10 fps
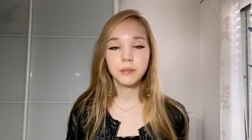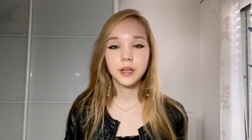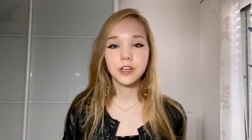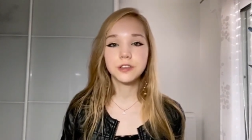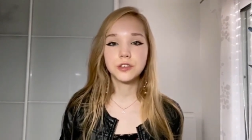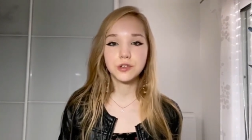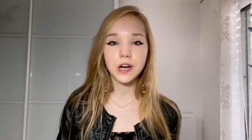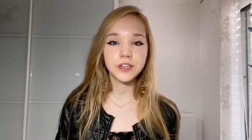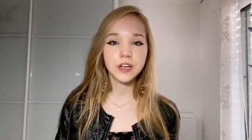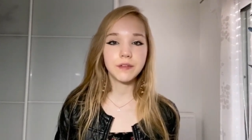because
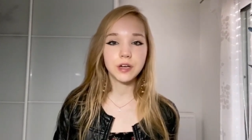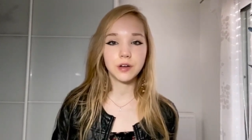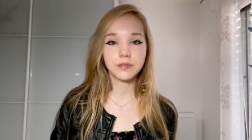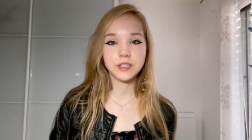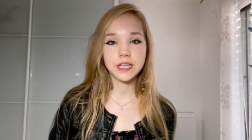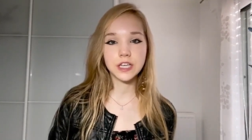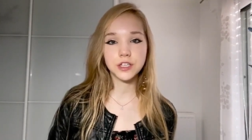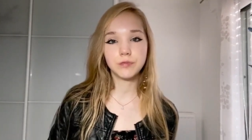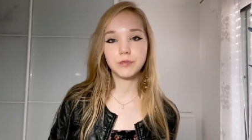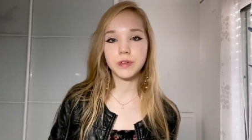trying to have a
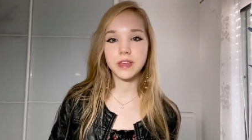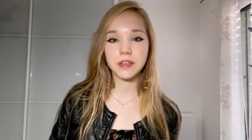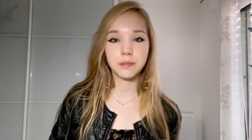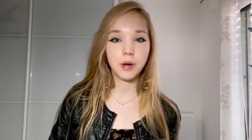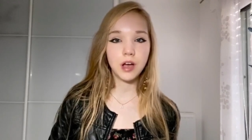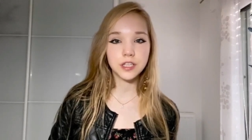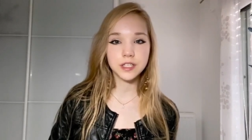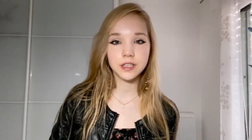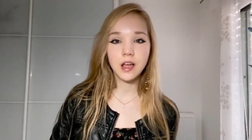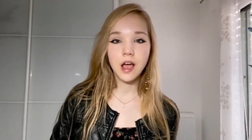conversation with the other
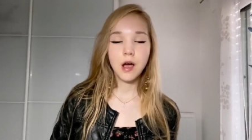person